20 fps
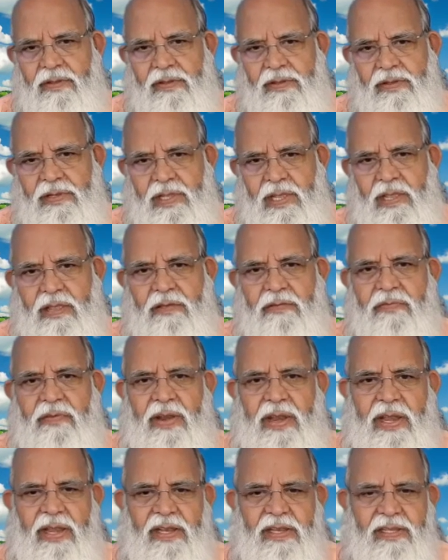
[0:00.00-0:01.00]
See,
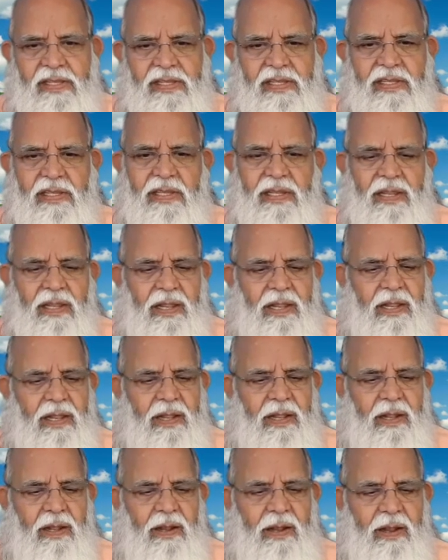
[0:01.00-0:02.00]
friends,
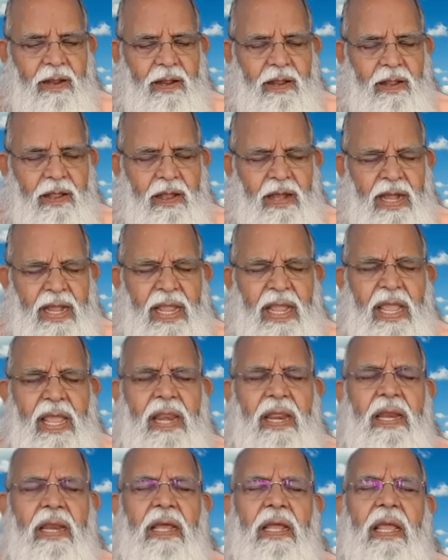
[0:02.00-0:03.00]
again
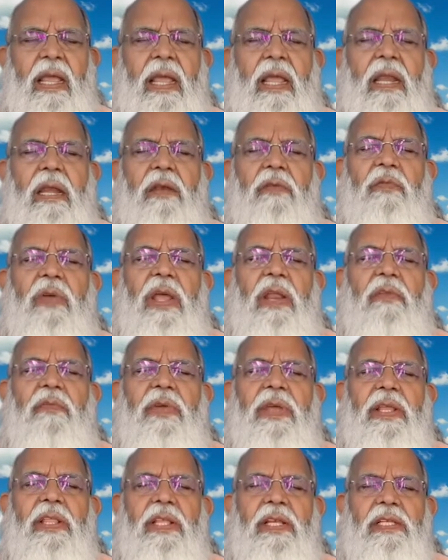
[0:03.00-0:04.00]
and again, when
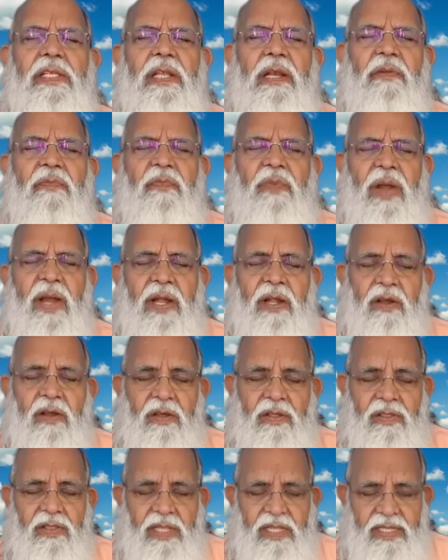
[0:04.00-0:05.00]
we thus reflect
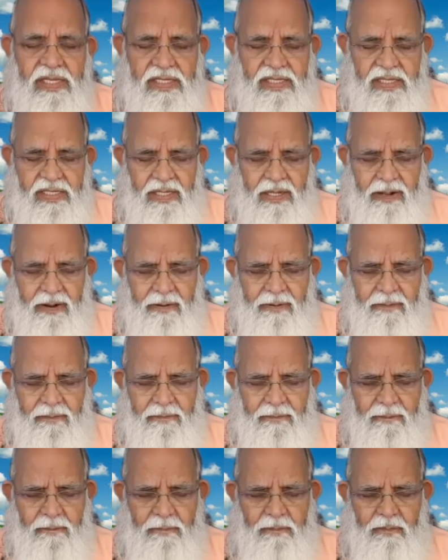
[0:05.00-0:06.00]
on this,
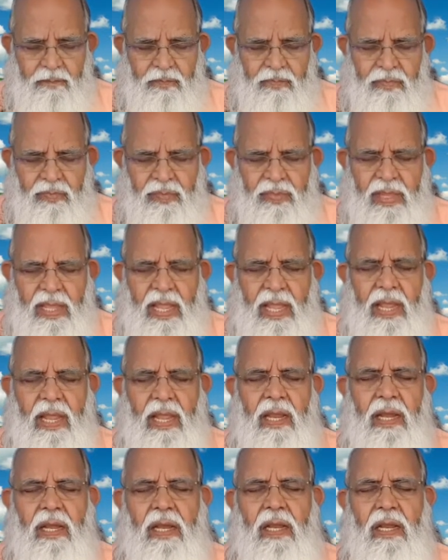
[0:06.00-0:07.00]

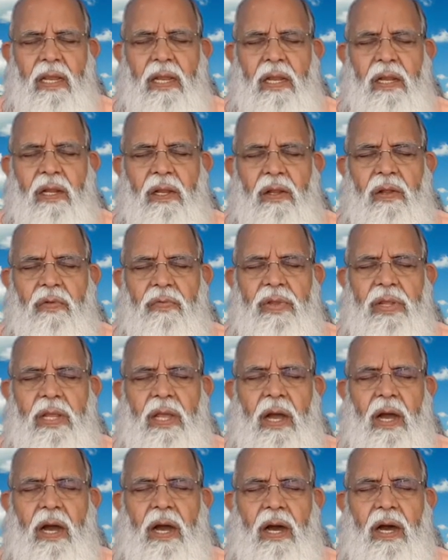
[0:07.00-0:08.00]
then we
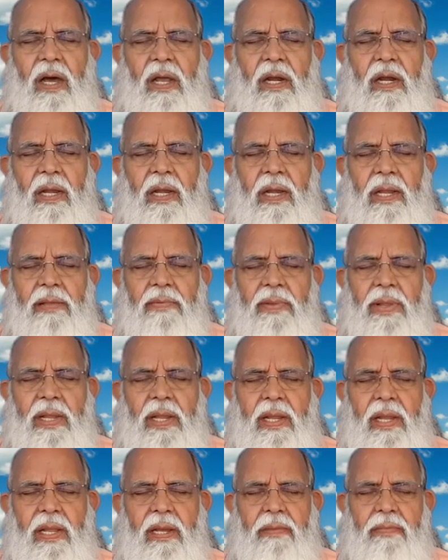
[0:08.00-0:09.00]
are
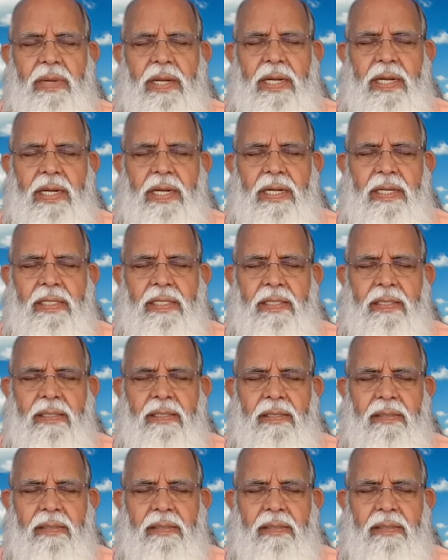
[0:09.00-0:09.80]
living in meditation.